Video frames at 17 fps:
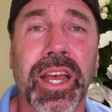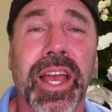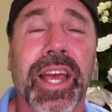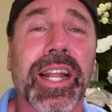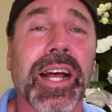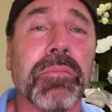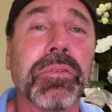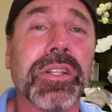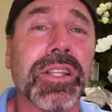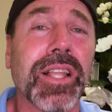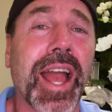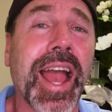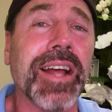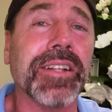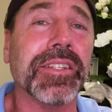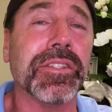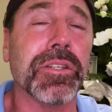And I'm
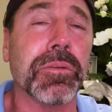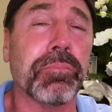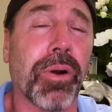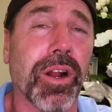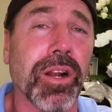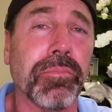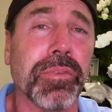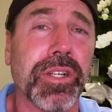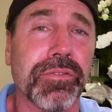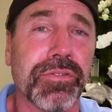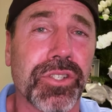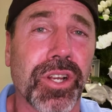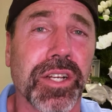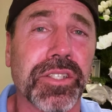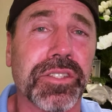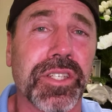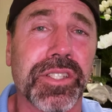glad the Department of
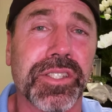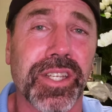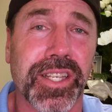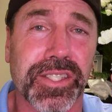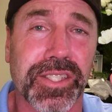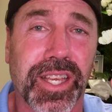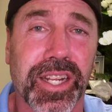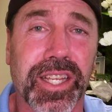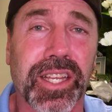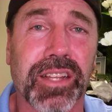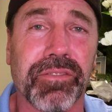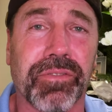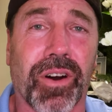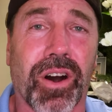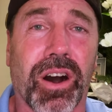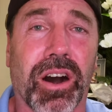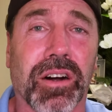Justice is getting
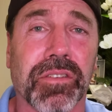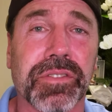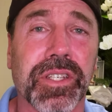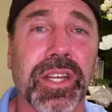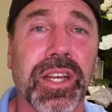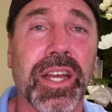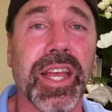involved.